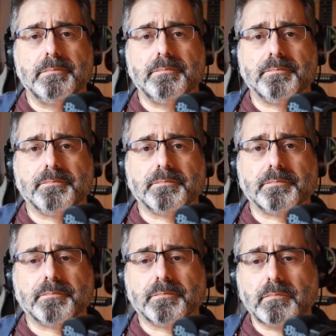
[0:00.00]

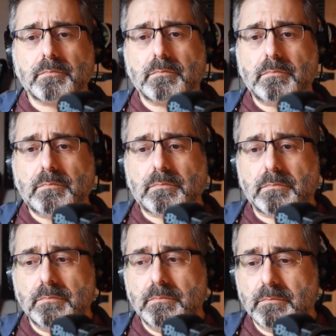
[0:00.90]

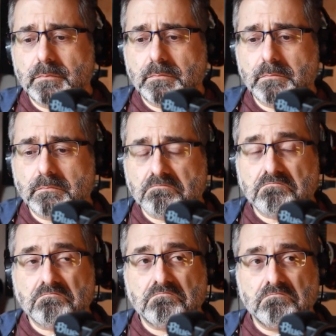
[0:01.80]

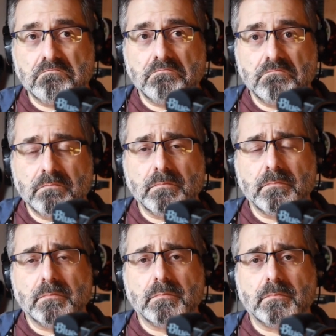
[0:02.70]

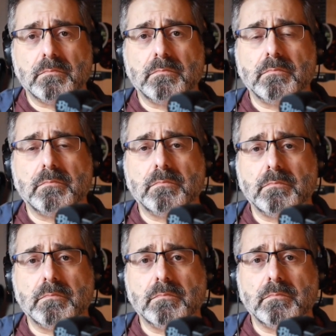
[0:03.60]

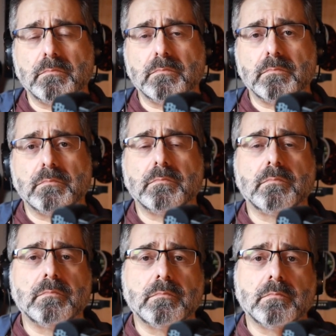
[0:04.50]

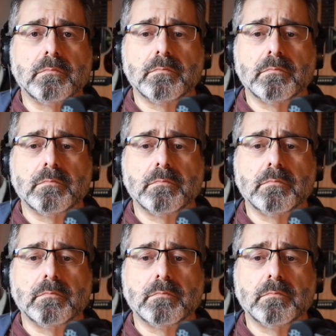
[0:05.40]
This person isn't speaking.